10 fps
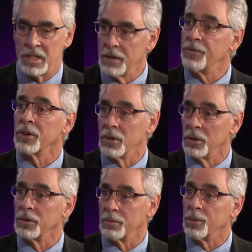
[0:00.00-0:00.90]

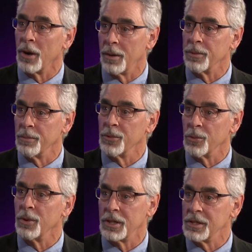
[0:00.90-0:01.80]
difficult problems,
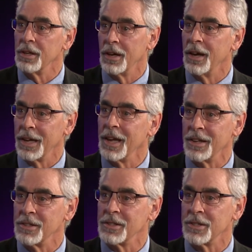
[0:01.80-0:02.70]
which
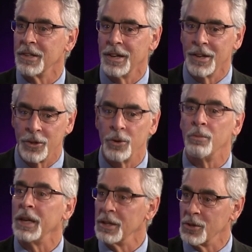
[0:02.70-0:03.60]
again
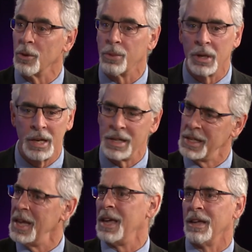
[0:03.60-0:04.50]
could be interpreted as,
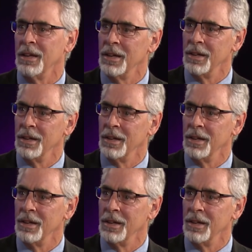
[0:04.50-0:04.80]
hey,